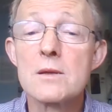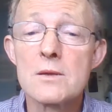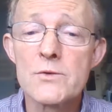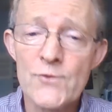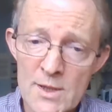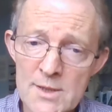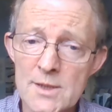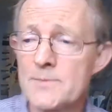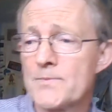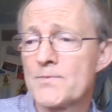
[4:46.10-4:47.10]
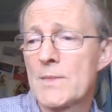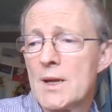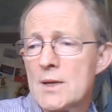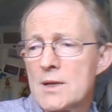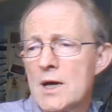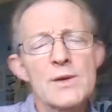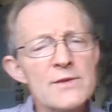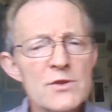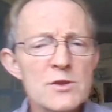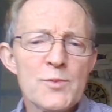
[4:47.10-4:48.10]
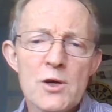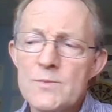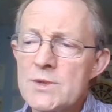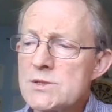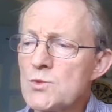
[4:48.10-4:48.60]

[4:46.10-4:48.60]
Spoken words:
Finally, I believe that the poem has